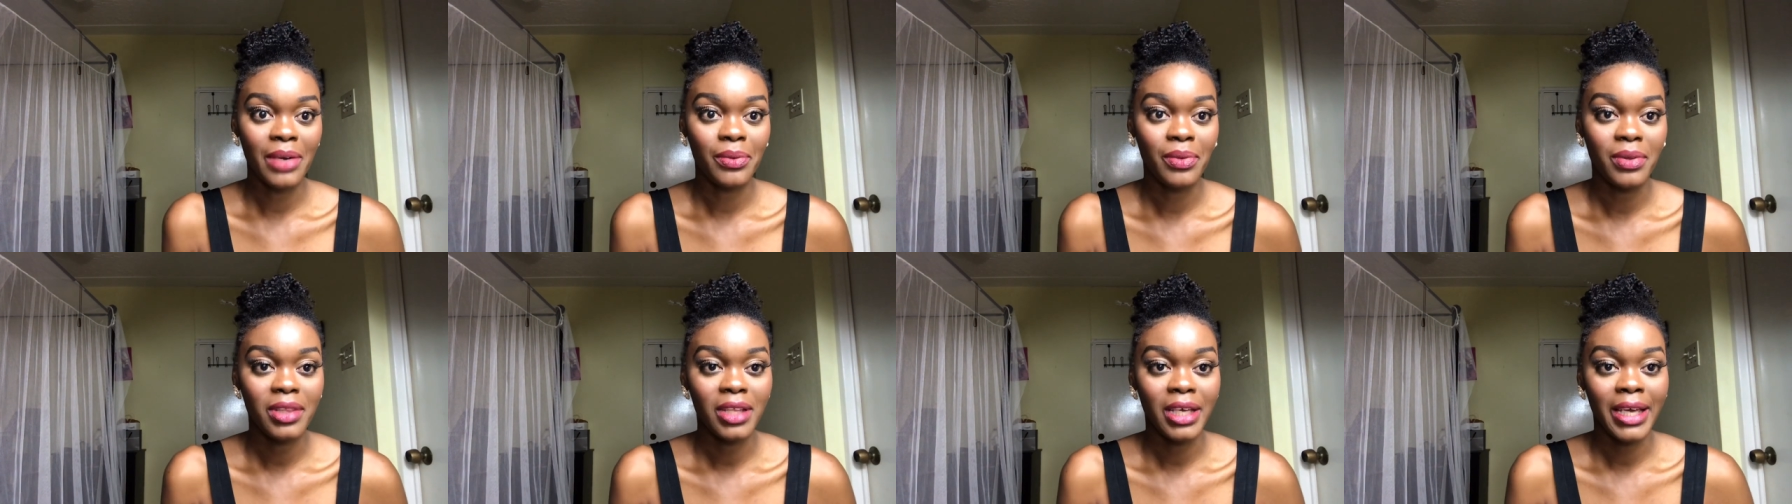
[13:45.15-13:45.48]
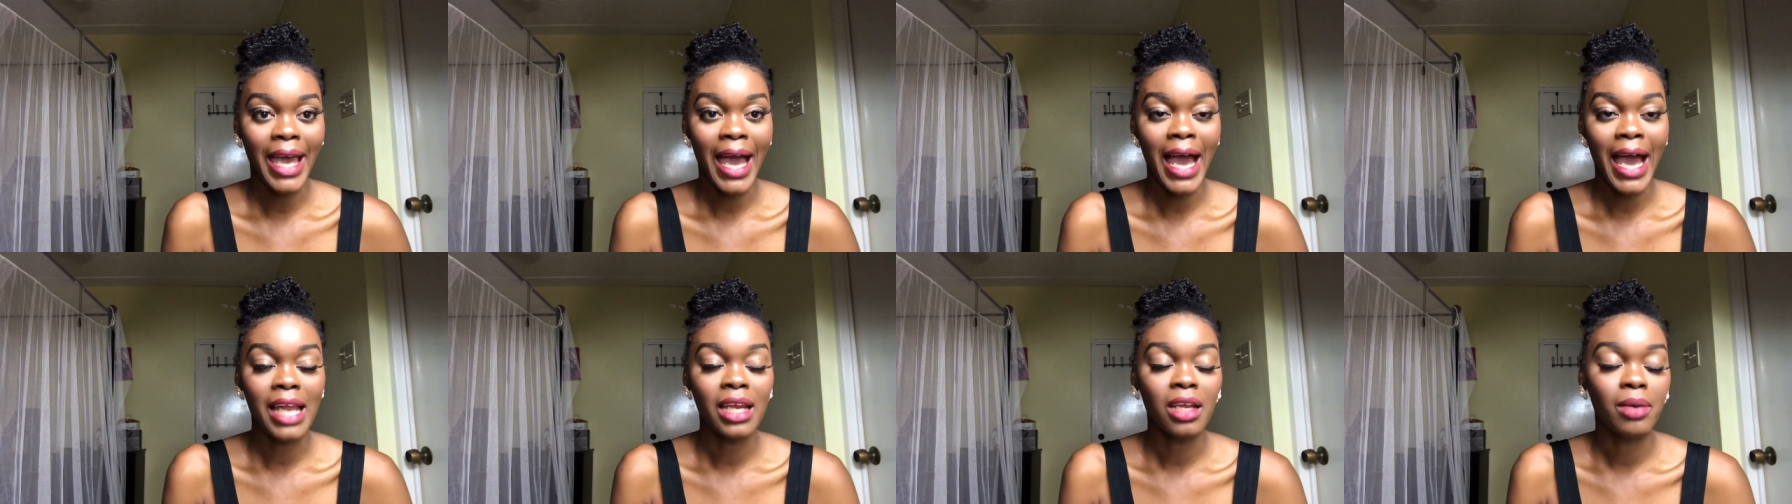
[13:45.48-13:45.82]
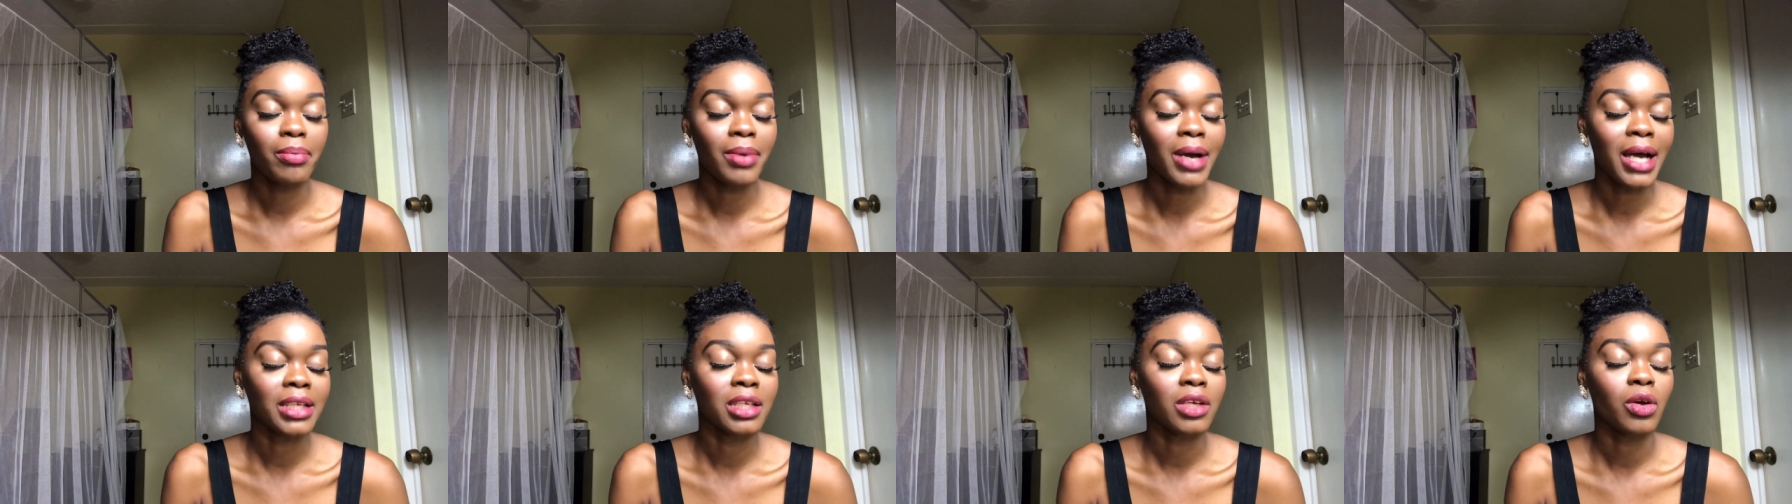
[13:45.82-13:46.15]
with the caliber
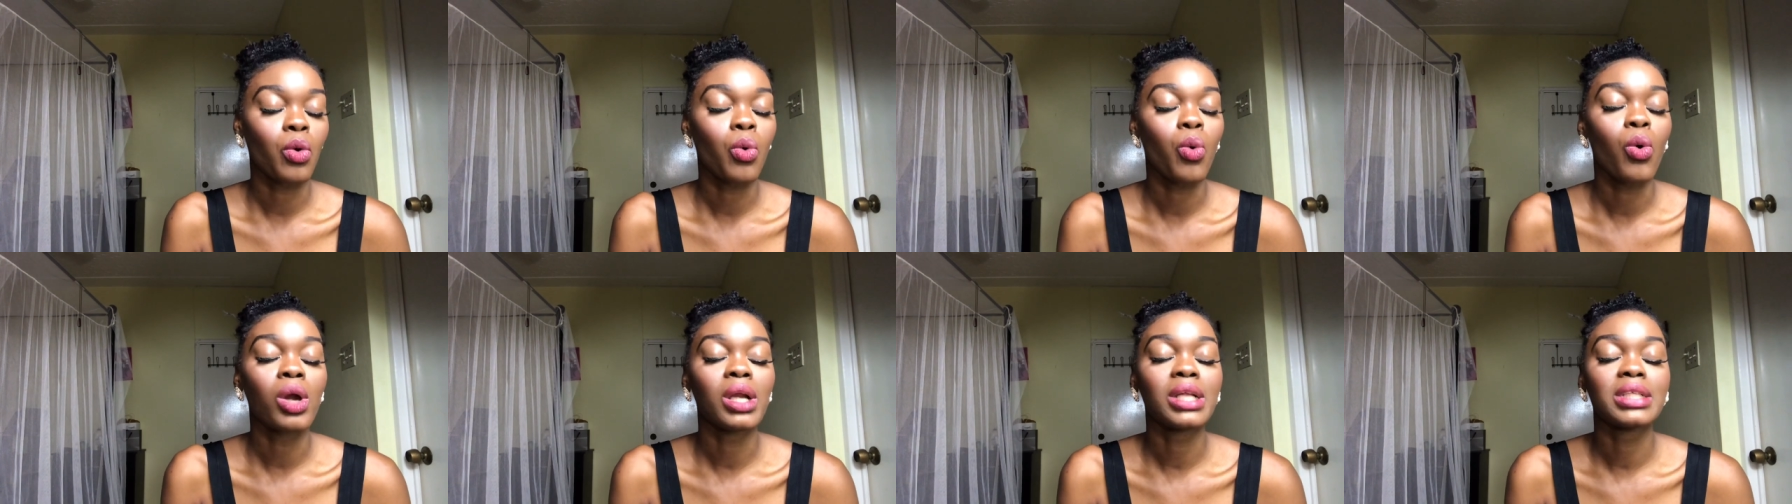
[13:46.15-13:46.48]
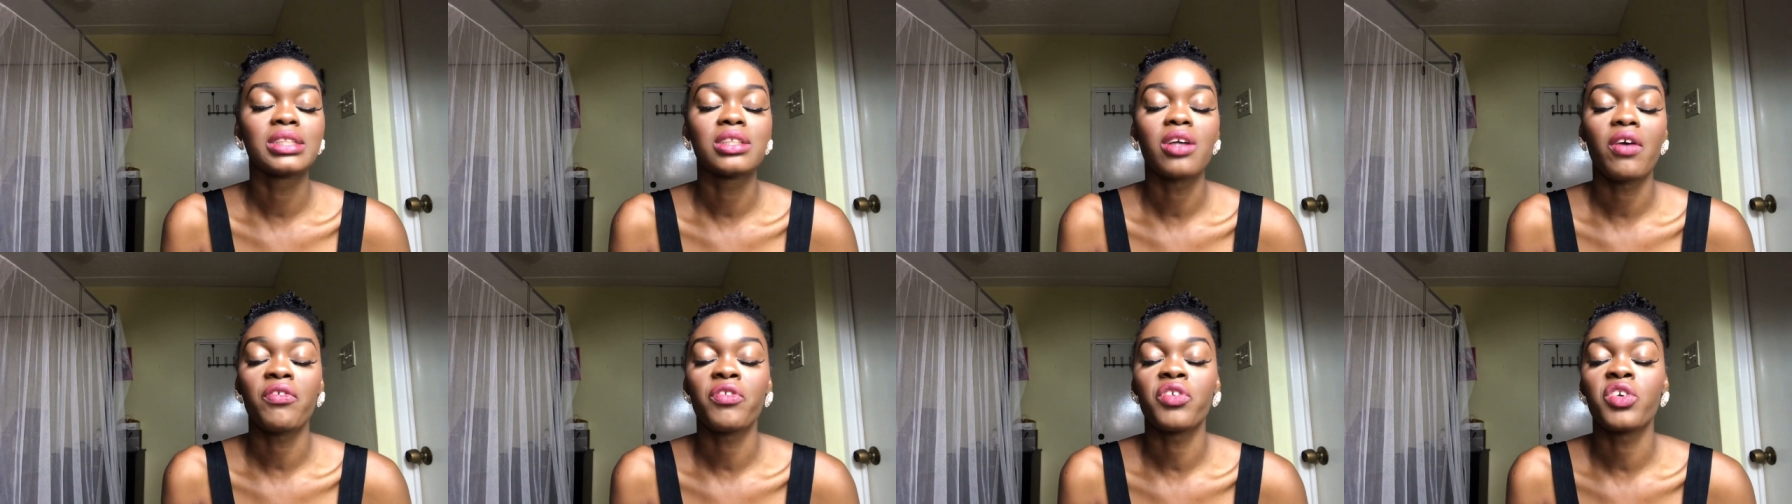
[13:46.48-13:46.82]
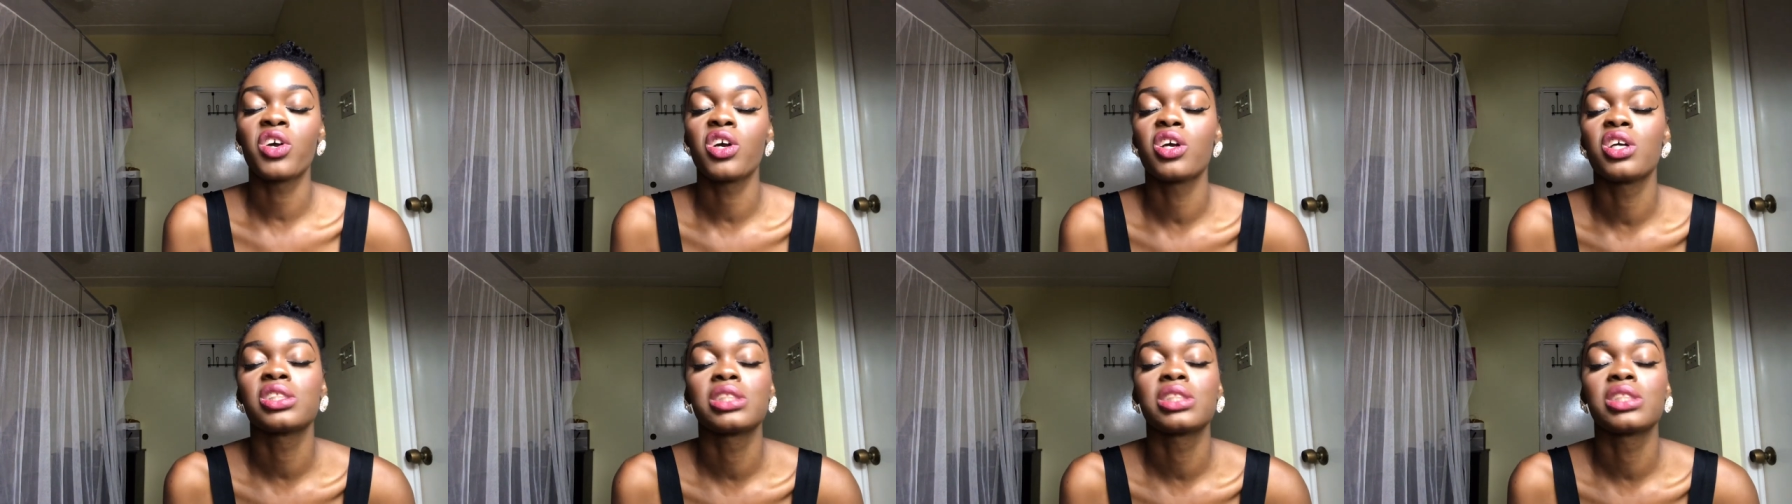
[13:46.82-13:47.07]
and the quality of girls